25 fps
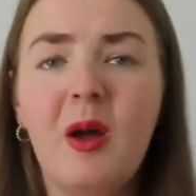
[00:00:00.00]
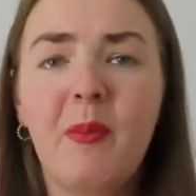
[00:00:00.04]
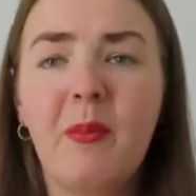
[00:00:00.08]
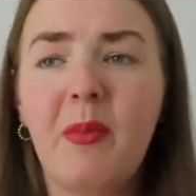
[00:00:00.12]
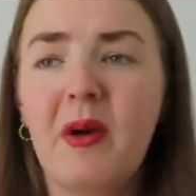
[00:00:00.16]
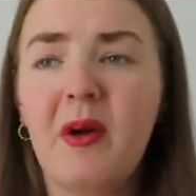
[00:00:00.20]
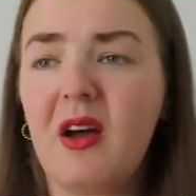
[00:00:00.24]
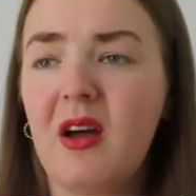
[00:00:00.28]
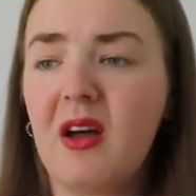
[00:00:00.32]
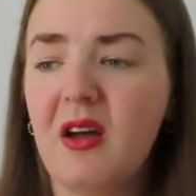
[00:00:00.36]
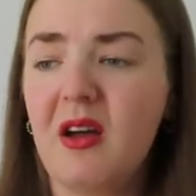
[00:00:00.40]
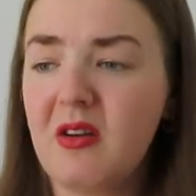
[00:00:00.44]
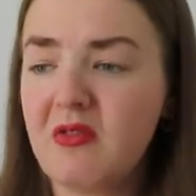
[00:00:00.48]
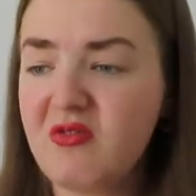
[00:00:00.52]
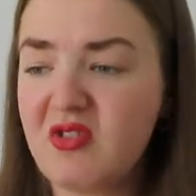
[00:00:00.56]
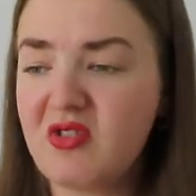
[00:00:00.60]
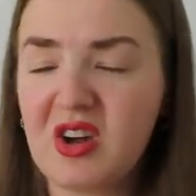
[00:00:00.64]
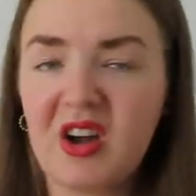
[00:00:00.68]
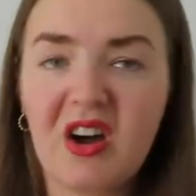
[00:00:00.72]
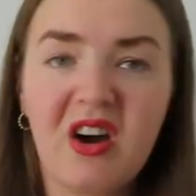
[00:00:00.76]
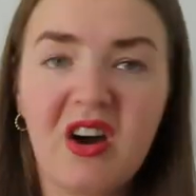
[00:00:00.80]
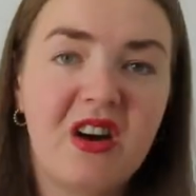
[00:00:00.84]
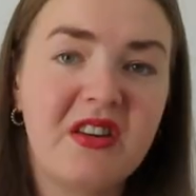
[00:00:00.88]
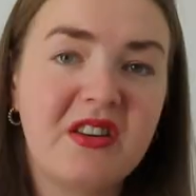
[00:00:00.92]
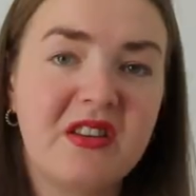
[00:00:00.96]
But
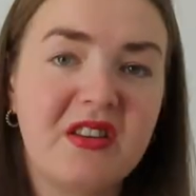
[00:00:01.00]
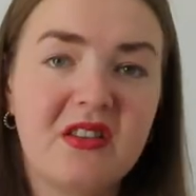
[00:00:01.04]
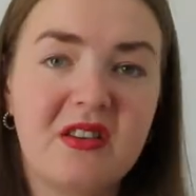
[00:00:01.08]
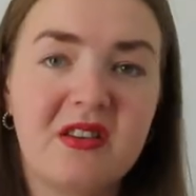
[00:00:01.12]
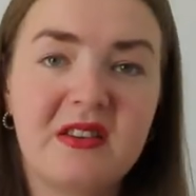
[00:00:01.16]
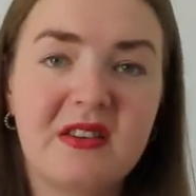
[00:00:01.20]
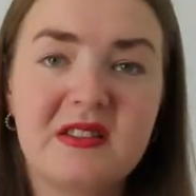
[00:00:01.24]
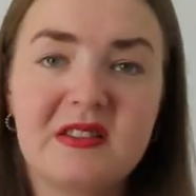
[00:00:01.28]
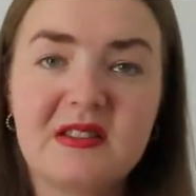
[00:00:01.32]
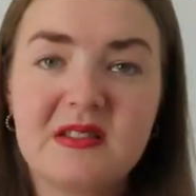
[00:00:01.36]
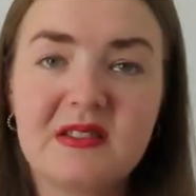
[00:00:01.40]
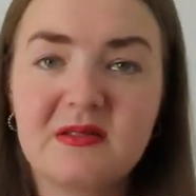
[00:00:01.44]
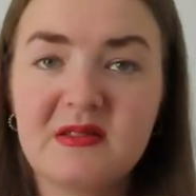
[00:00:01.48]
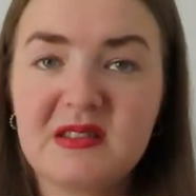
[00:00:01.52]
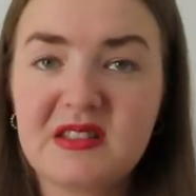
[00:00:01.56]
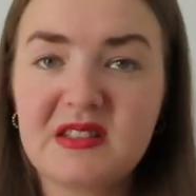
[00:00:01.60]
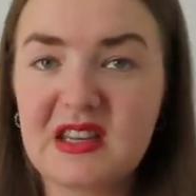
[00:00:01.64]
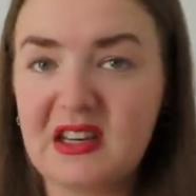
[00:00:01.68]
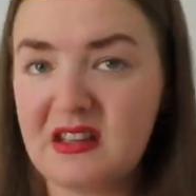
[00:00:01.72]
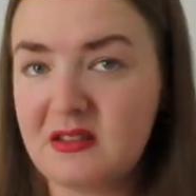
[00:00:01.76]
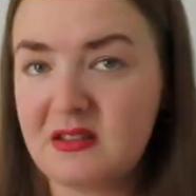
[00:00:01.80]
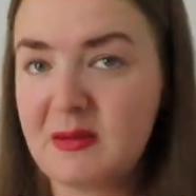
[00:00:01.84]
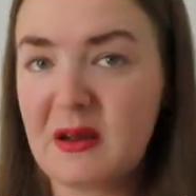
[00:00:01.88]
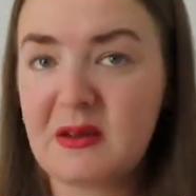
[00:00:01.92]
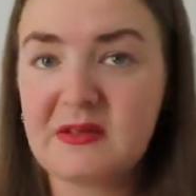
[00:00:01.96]
regardless,
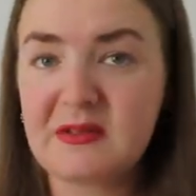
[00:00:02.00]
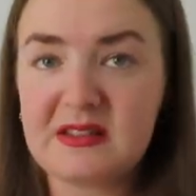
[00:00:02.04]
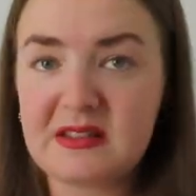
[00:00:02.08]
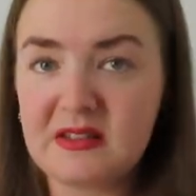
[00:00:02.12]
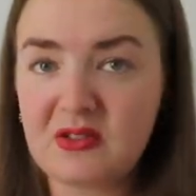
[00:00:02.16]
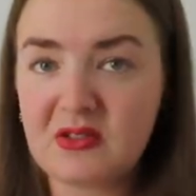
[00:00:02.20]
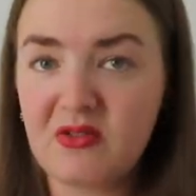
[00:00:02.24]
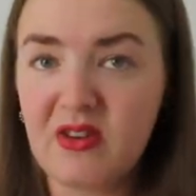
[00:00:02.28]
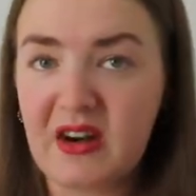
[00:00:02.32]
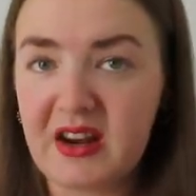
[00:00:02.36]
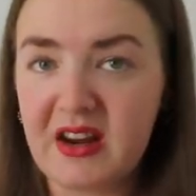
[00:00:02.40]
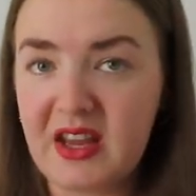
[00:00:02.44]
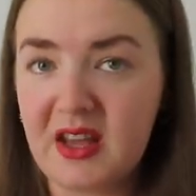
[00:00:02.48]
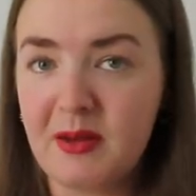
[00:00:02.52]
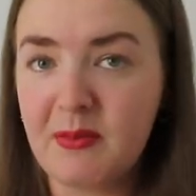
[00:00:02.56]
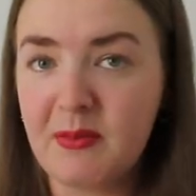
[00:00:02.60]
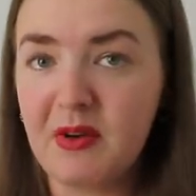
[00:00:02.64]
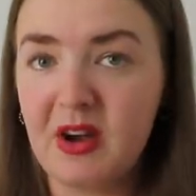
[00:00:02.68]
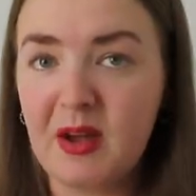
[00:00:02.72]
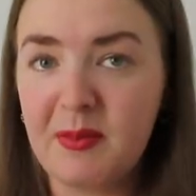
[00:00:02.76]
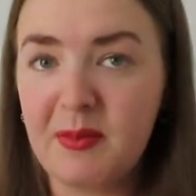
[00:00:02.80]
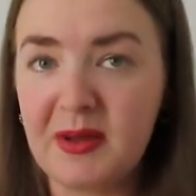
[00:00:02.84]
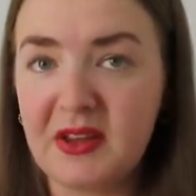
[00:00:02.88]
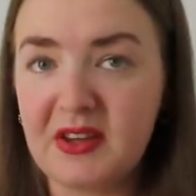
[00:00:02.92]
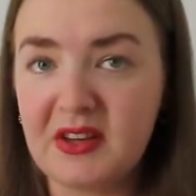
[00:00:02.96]
£6 is great in
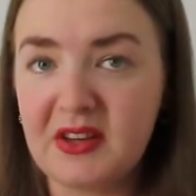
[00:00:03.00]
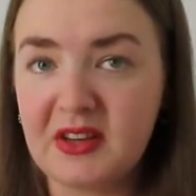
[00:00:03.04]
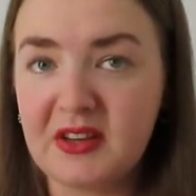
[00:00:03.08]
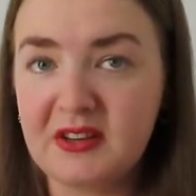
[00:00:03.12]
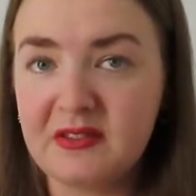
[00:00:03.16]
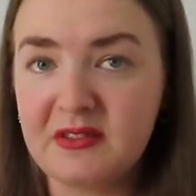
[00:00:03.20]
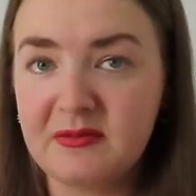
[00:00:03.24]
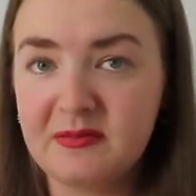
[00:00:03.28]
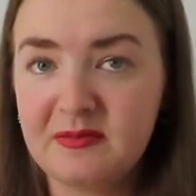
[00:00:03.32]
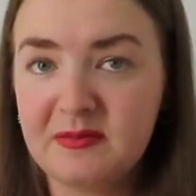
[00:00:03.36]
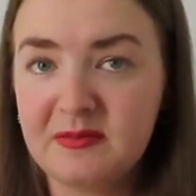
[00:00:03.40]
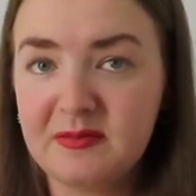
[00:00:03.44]
my opinion.